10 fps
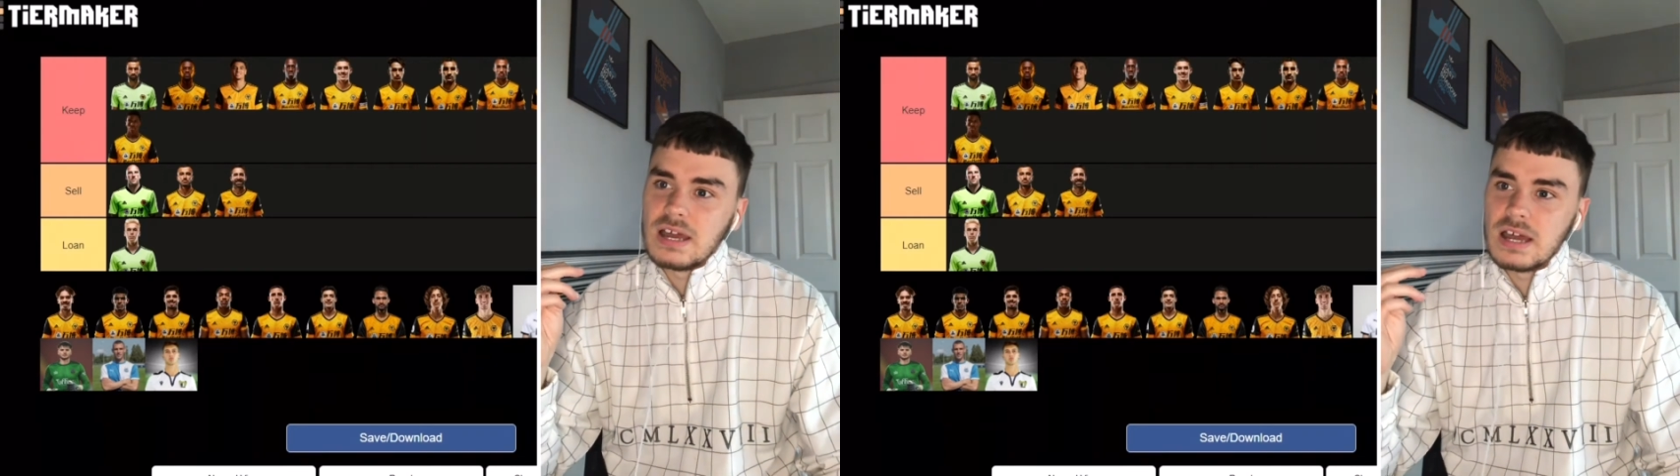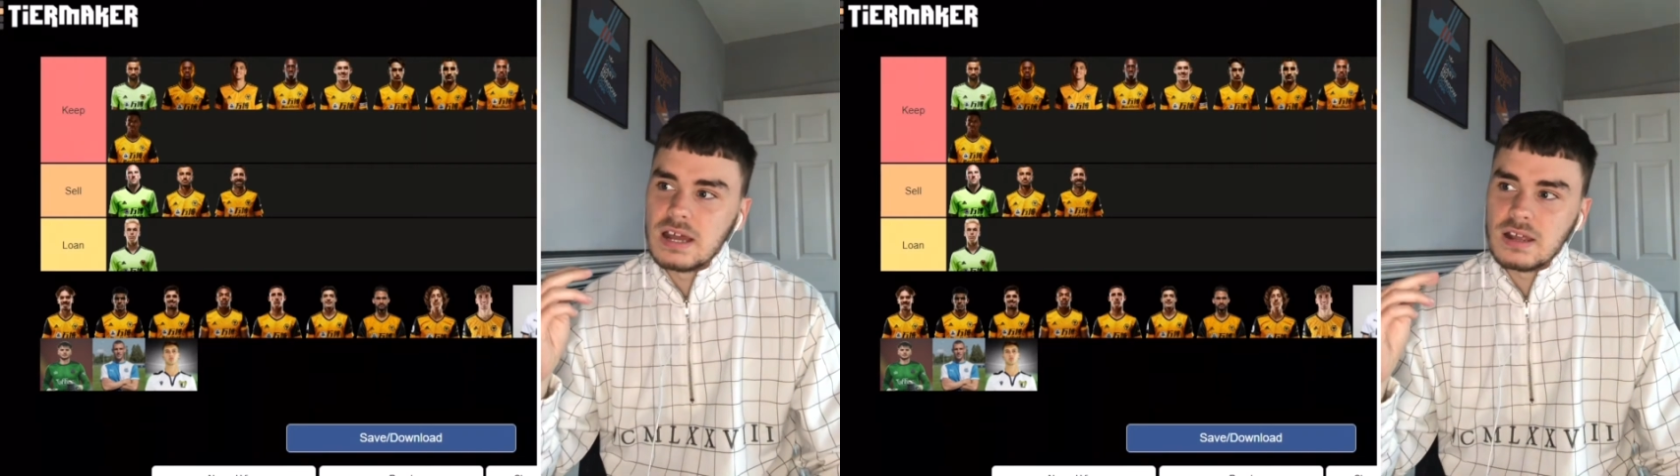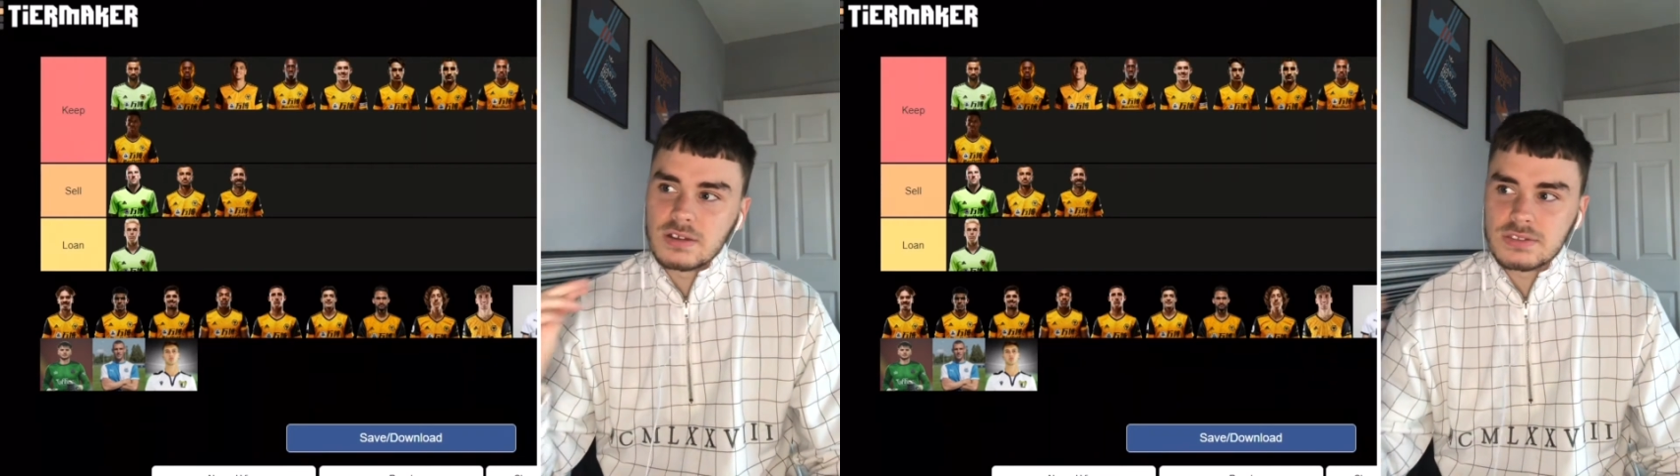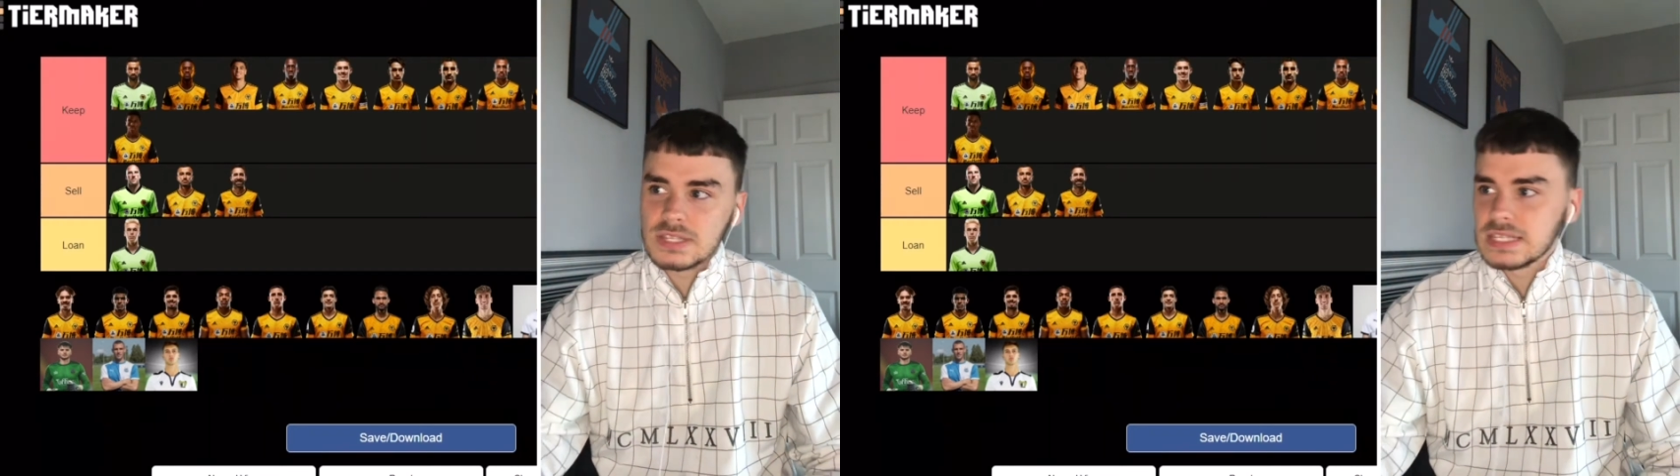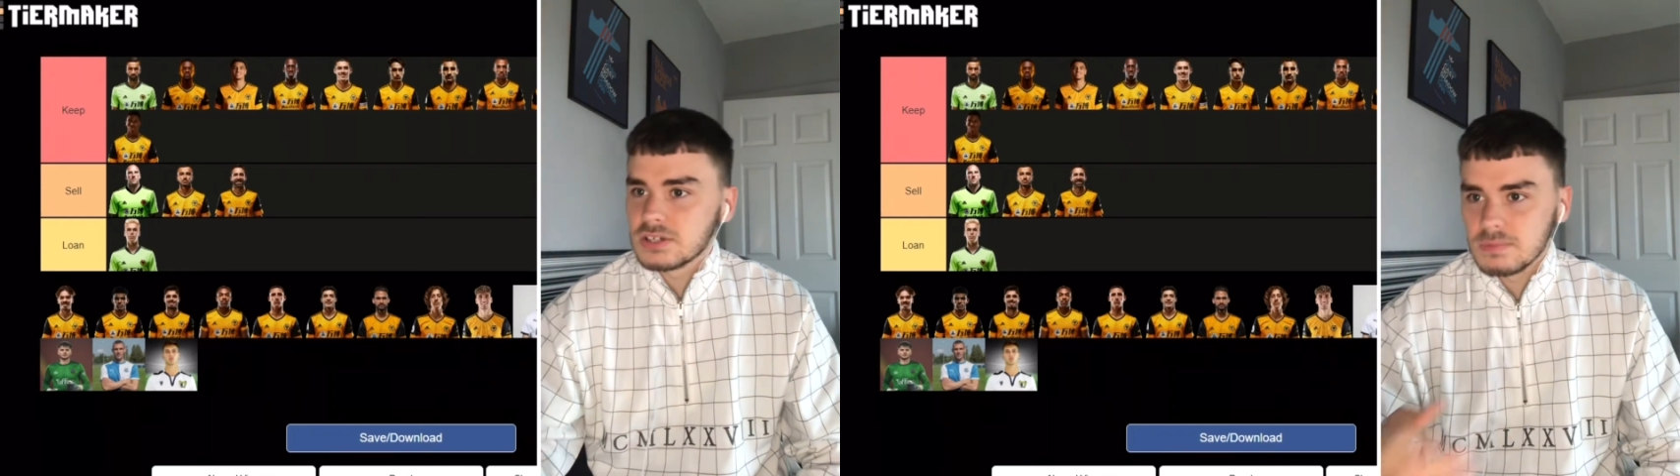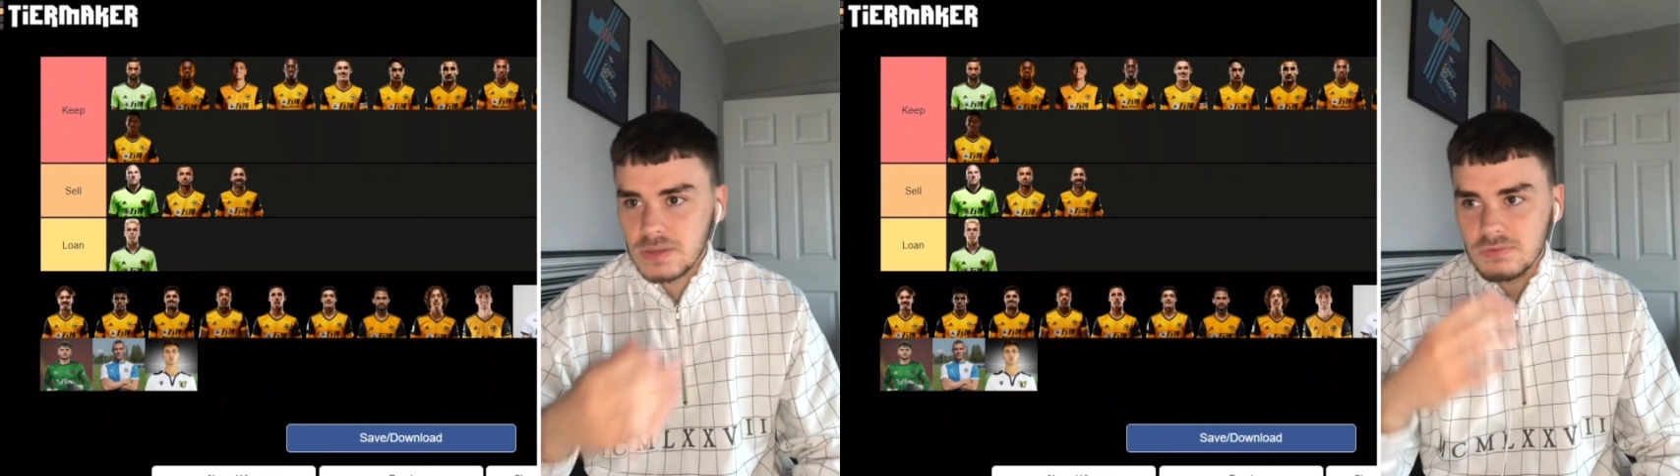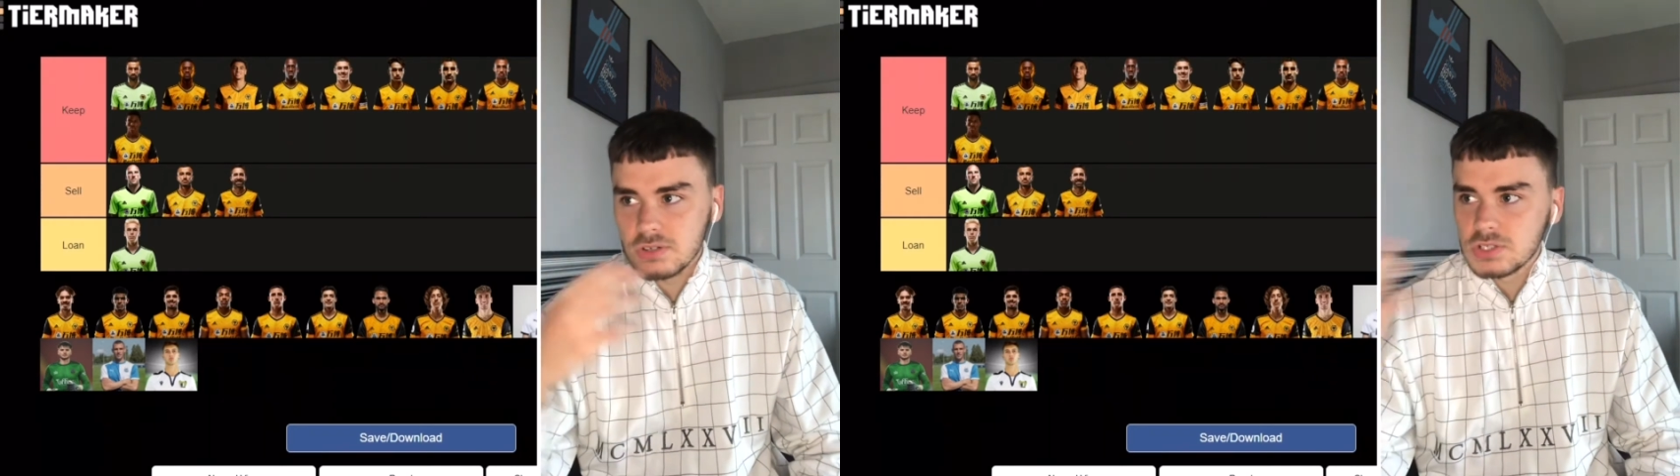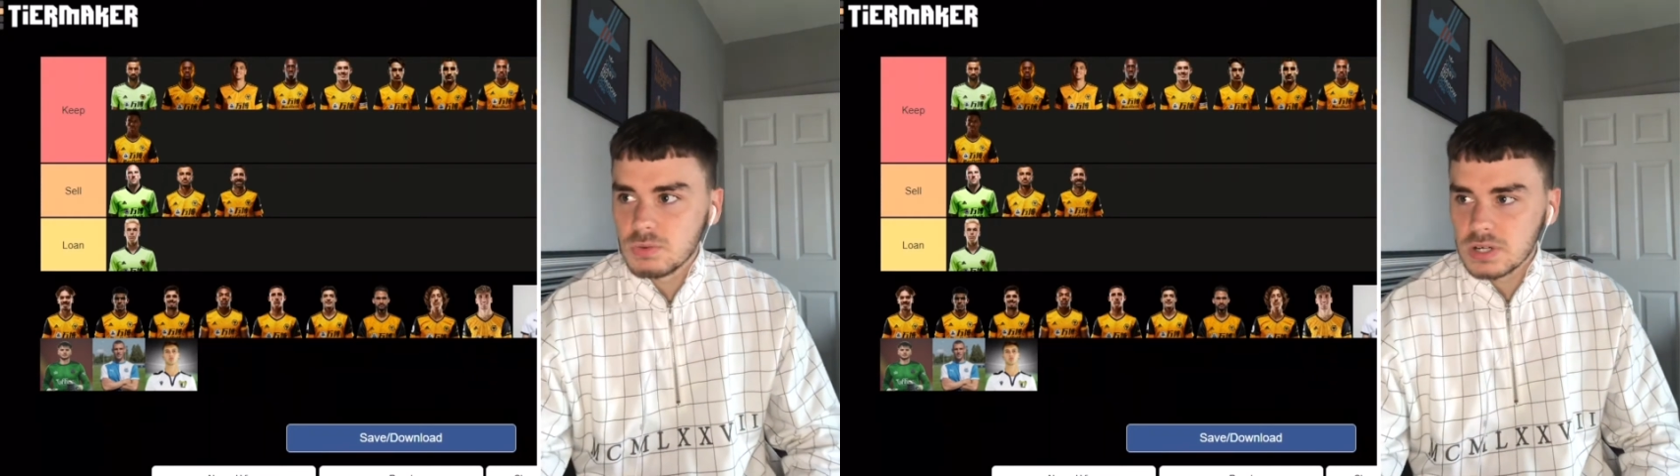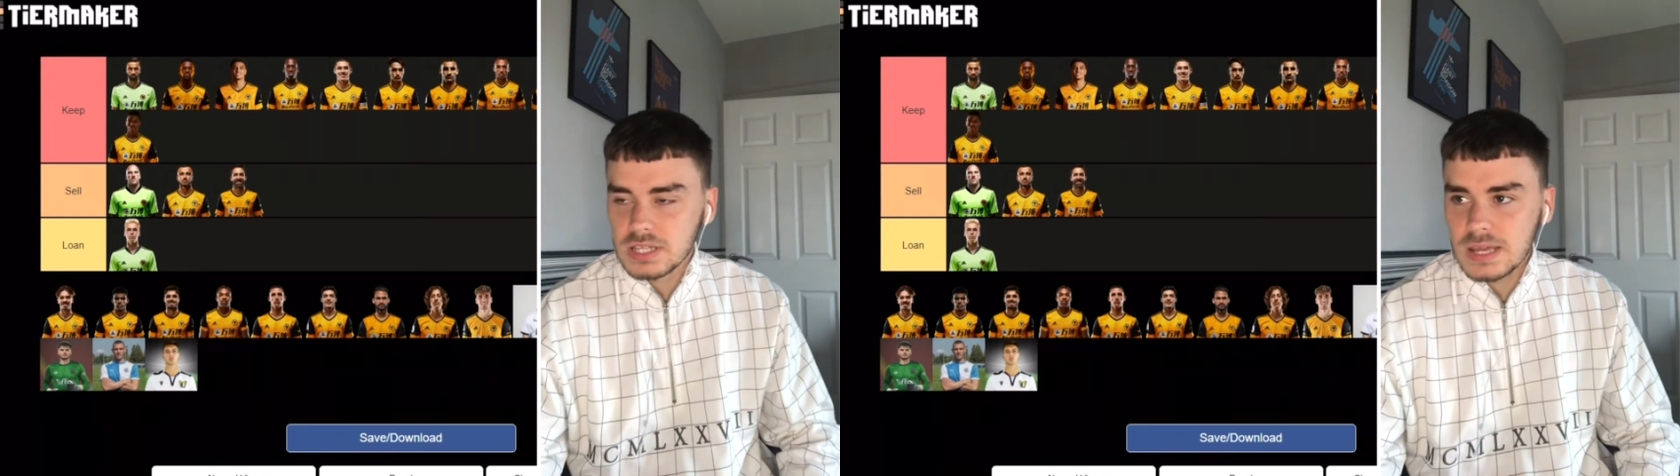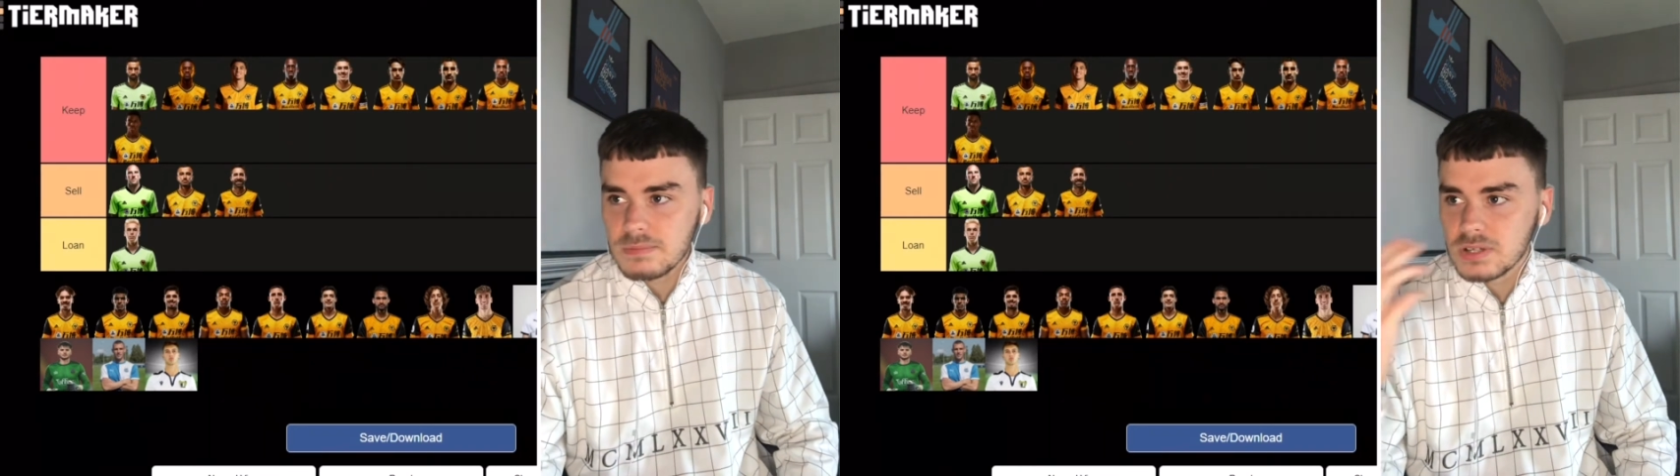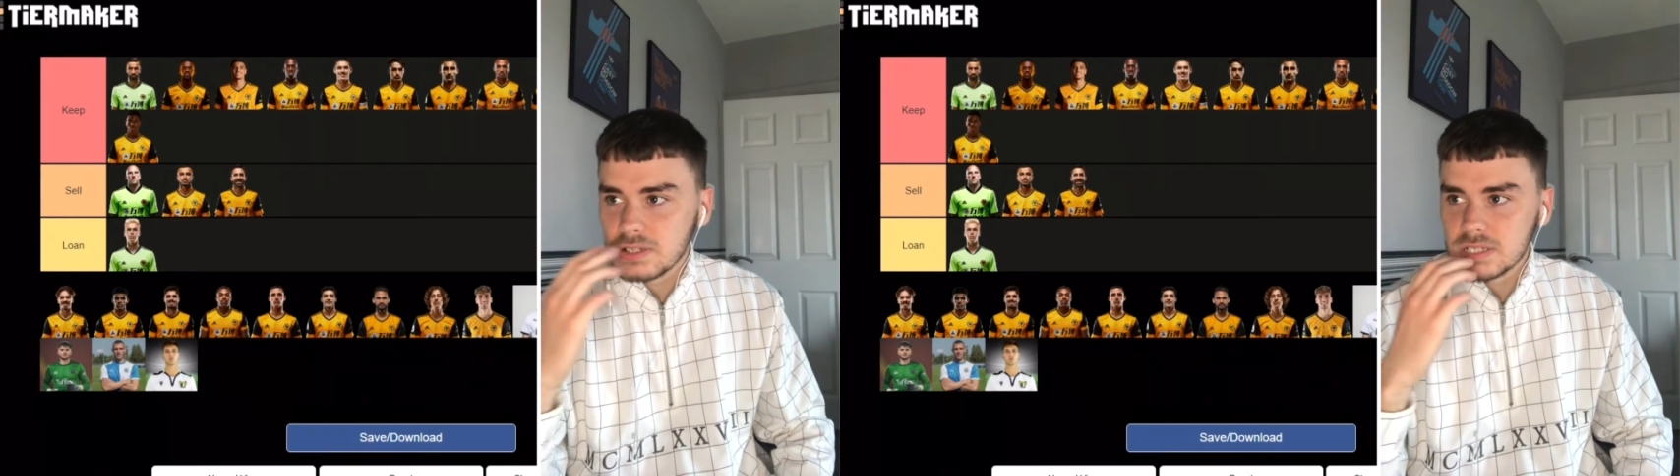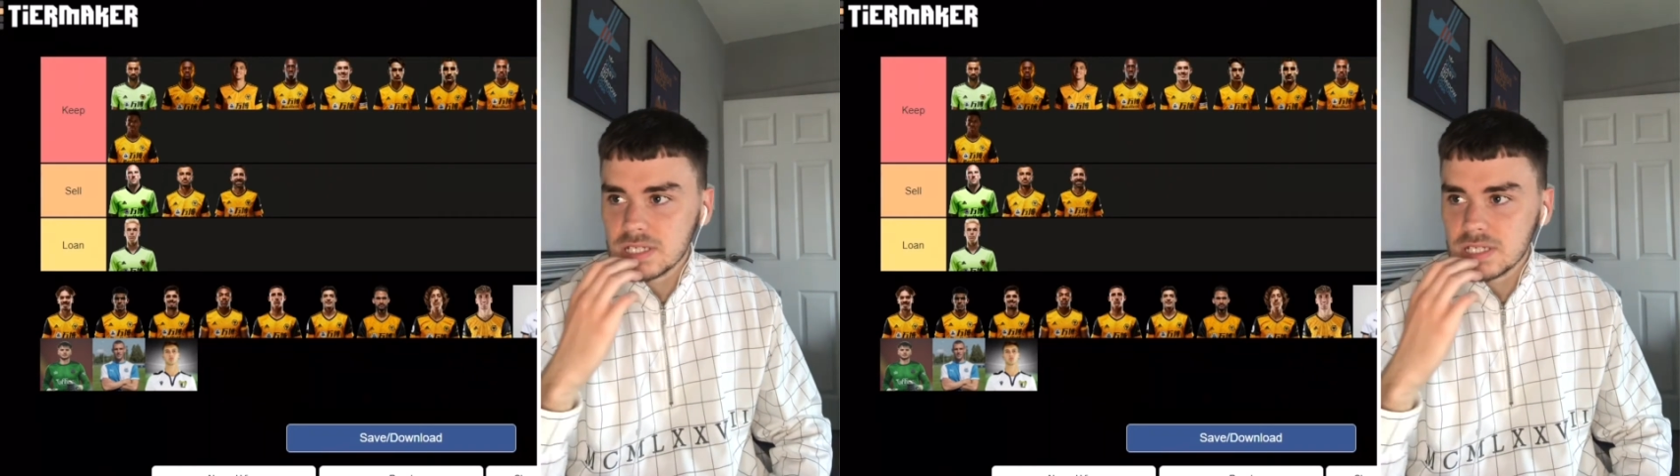I think he could be a future one of them, and